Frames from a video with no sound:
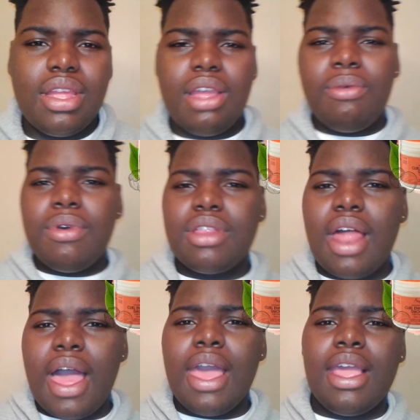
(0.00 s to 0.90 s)
it was
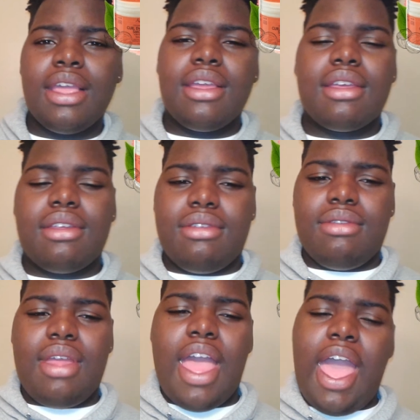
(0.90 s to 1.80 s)
like
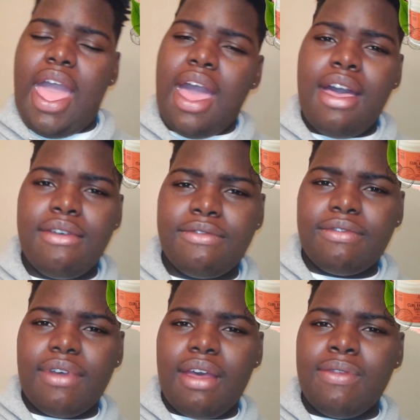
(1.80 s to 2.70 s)
half
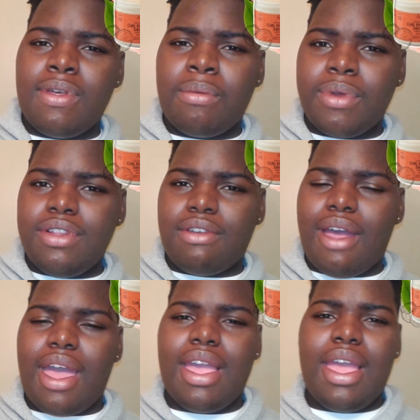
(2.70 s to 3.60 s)
of them were
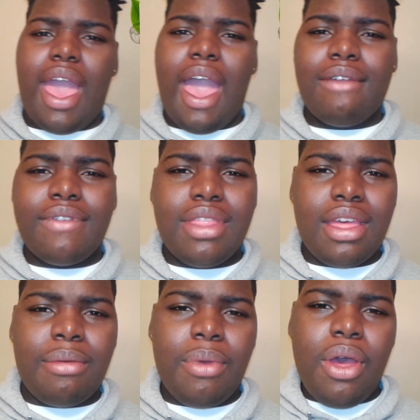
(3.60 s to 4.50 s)
dry and half of
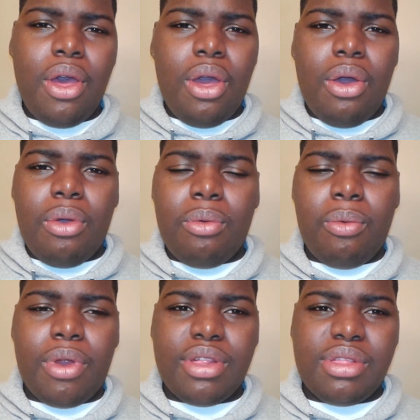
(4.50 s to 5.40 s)

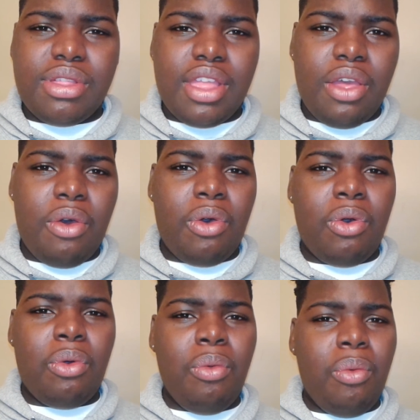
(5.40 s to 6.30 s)
them were
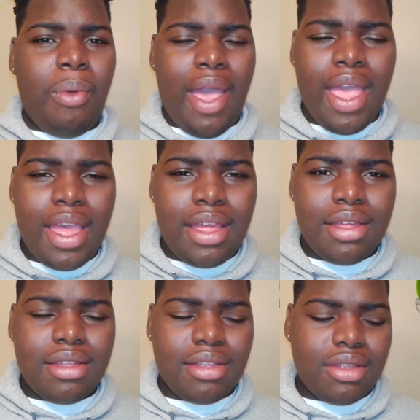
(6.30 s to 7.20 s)
still wet.
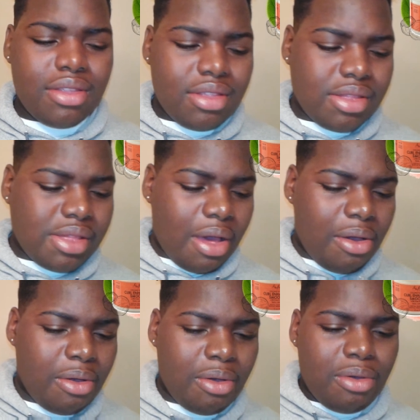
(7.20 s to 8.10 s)

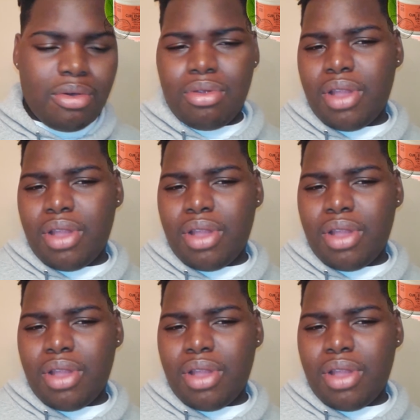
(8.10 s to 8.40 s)
So